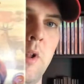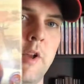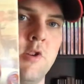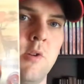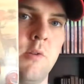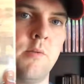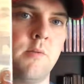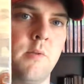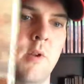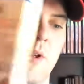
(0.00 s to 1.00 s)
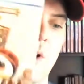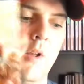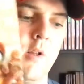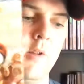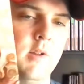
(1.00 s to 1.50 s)
Collection.
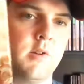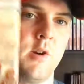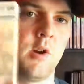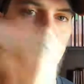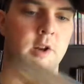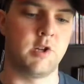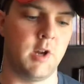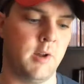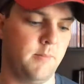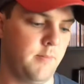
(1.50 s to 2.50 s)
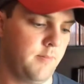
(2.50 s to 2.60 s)
These are in great shape.